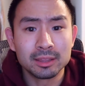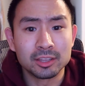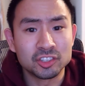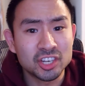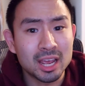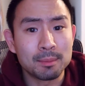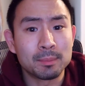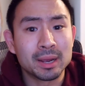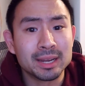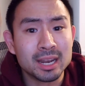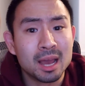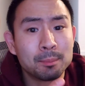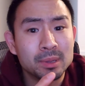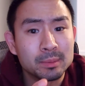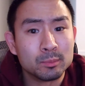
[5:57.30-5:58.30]
the chat might
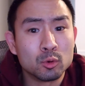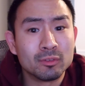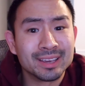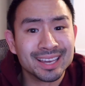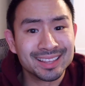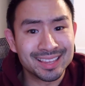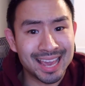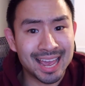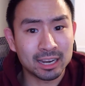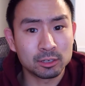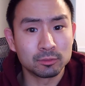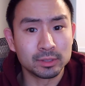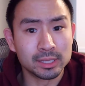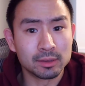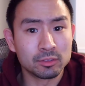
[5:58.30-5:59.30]
not be moving as
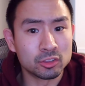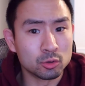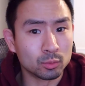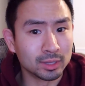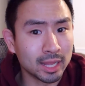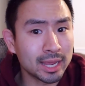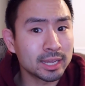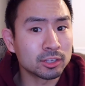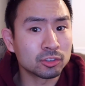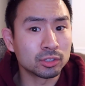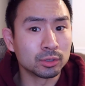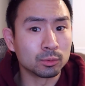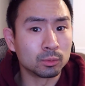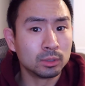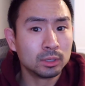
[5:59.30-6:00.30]
actively as you would like it
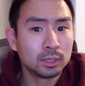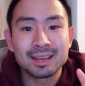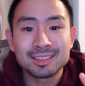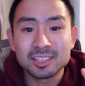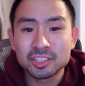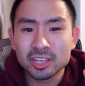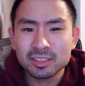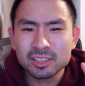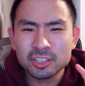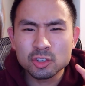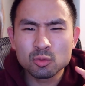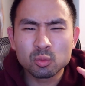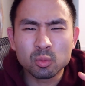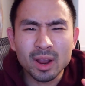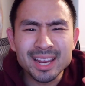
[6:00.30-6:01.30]
to, I suggest that
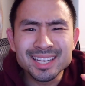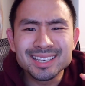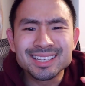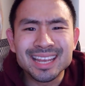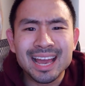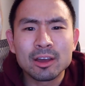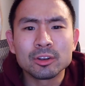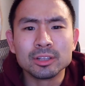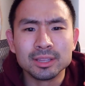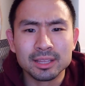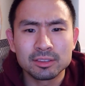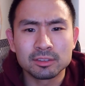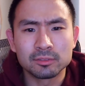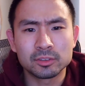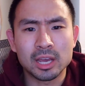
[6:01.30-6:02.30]
you write down a
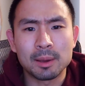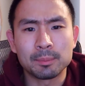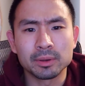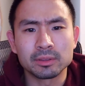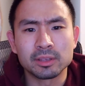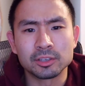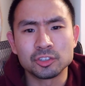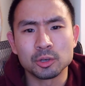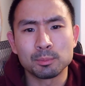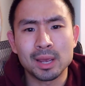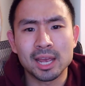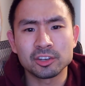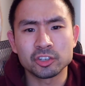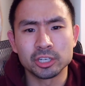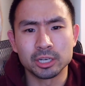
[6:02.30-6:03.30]
list of topics that you're
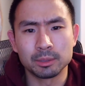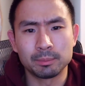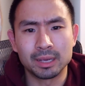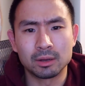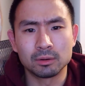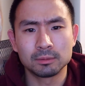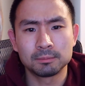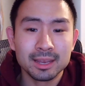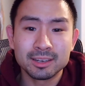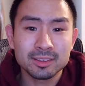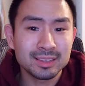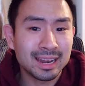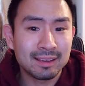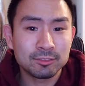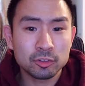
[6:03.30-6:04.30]
passionate about. It
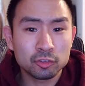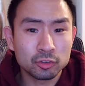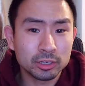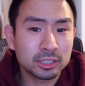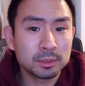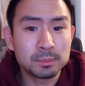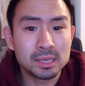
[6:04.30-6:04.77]
doesn't have to strictly